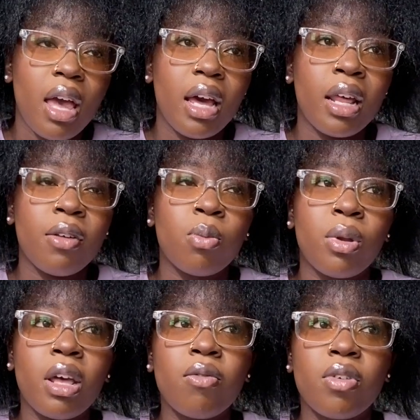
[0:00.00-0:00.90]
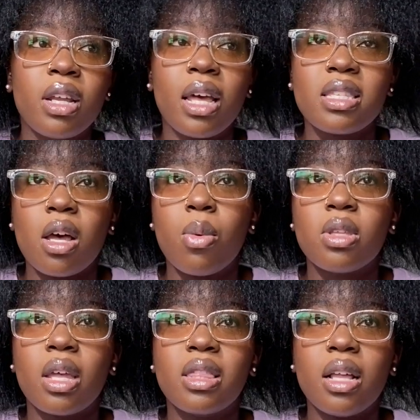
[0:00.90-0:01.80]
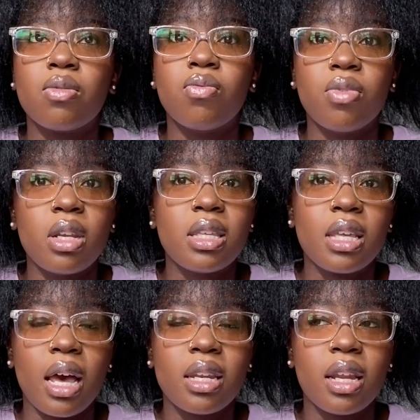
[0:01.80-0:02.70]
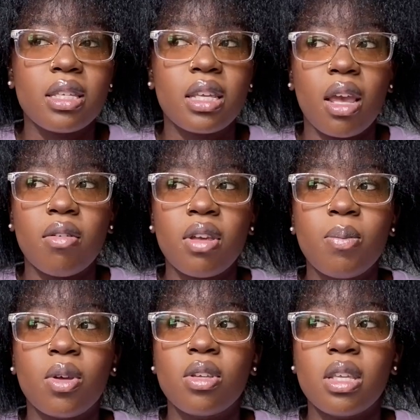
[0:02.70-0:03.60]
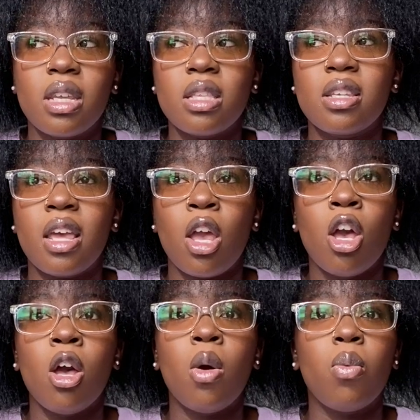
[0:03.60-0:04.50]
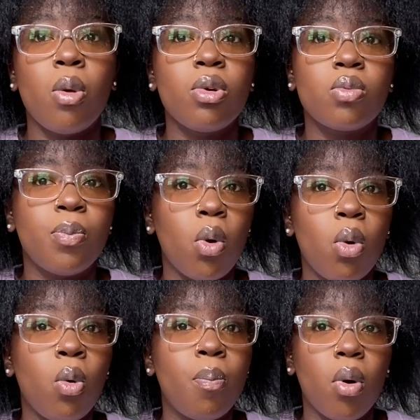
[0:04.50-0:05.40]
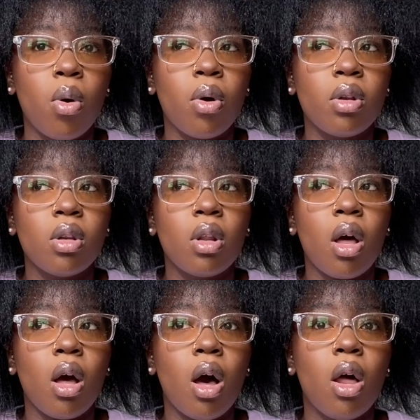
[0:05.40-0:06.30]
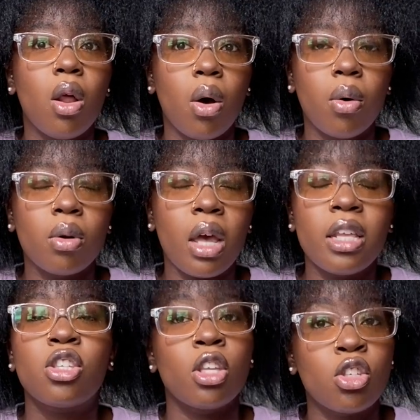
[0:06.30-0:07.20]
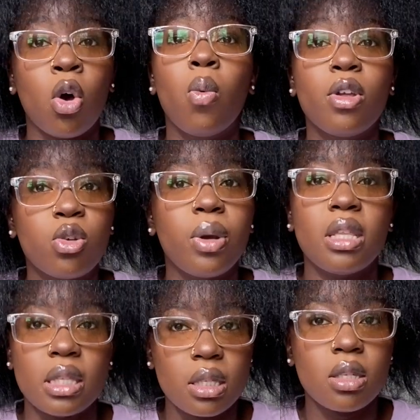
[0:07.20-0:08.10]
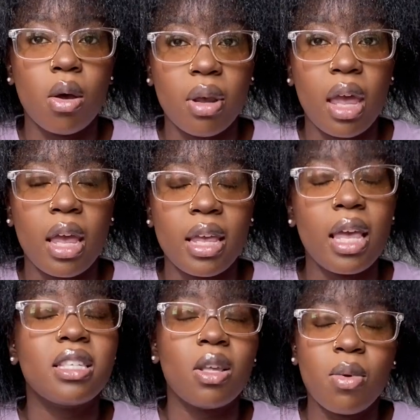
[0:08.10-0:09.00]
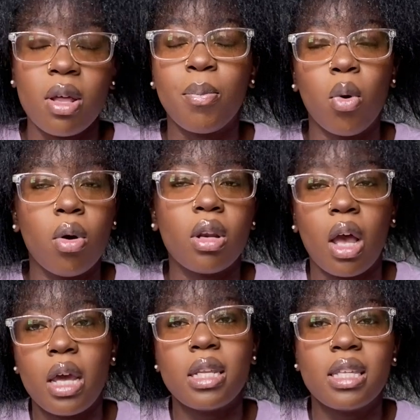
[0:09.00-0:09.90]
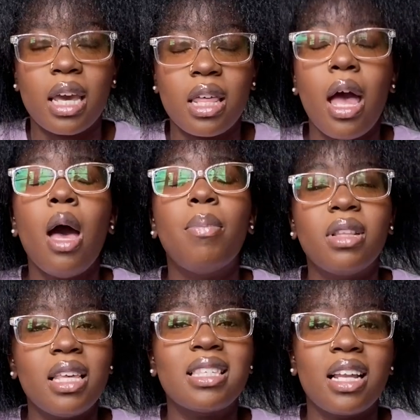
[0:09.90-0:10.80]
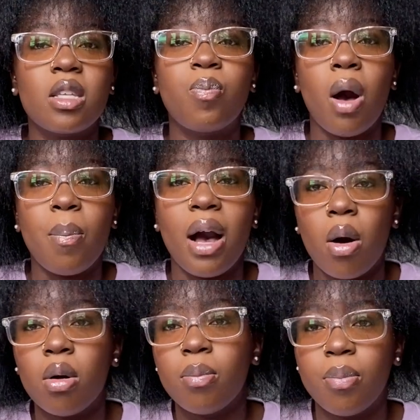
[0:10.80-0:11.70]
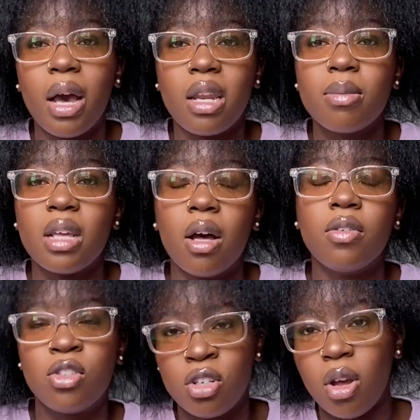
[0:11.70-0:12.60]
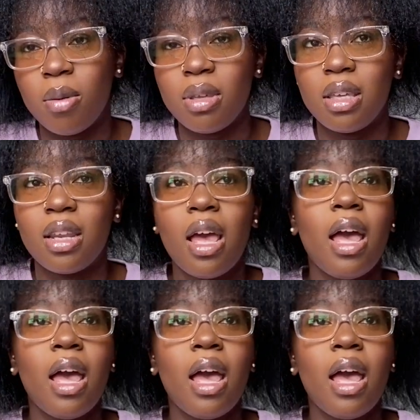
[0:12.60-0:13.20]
And when I realized that, I was like, that's really sad and that's scary, because at the end of the day, we was all born alone. So we're twins, okay? Yes, they were born kind of together, but they still had to pop out by themselves. You know what I mean?